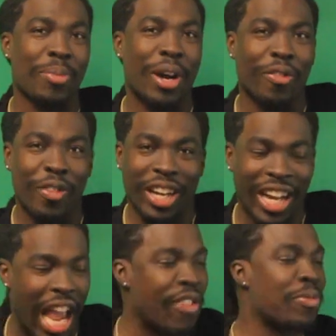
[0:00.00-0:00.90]
about
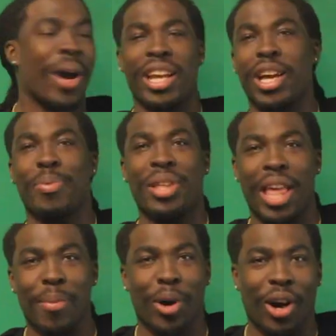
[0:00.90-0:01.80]
fucking everybody up in
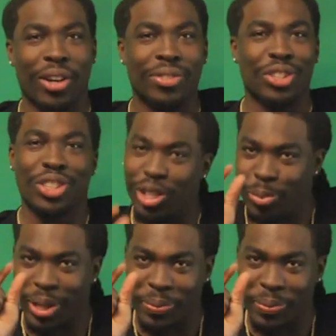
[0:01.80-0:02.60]
that mall, just a little bit.